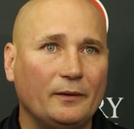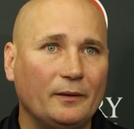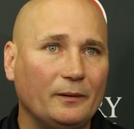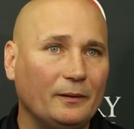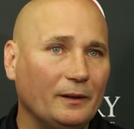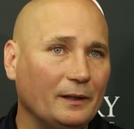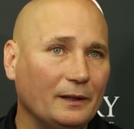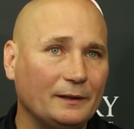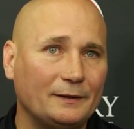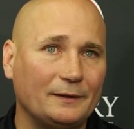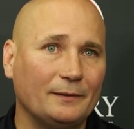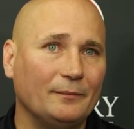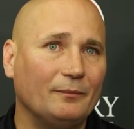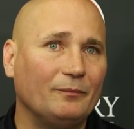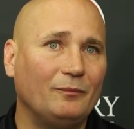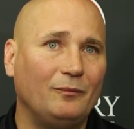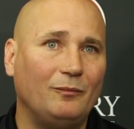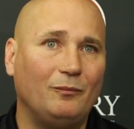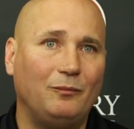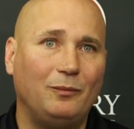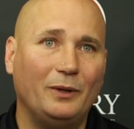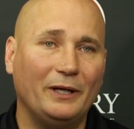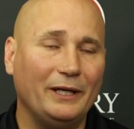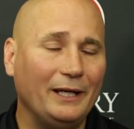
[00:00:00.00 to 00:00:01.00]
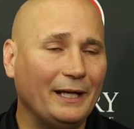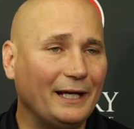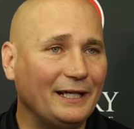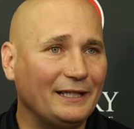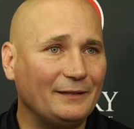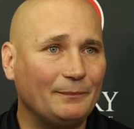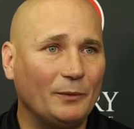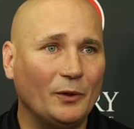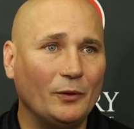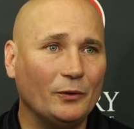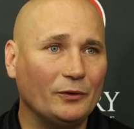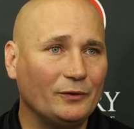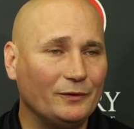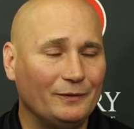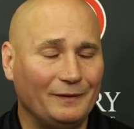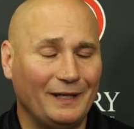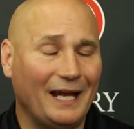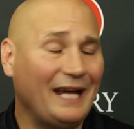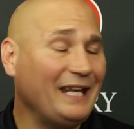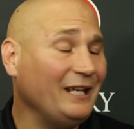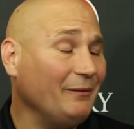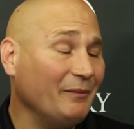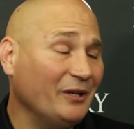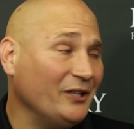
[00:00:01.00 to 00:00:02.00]
Listen, Bud and I spoke
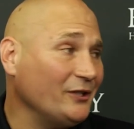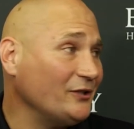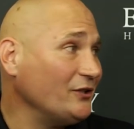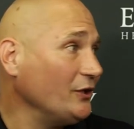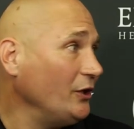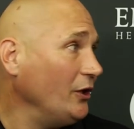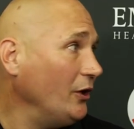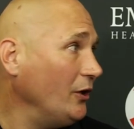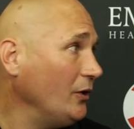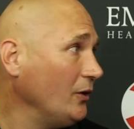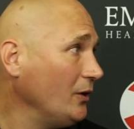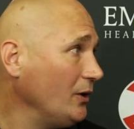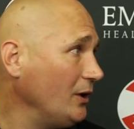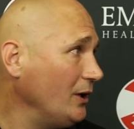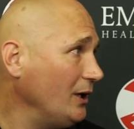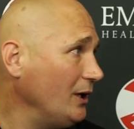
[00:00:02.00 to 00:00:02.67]
90 minutes ago.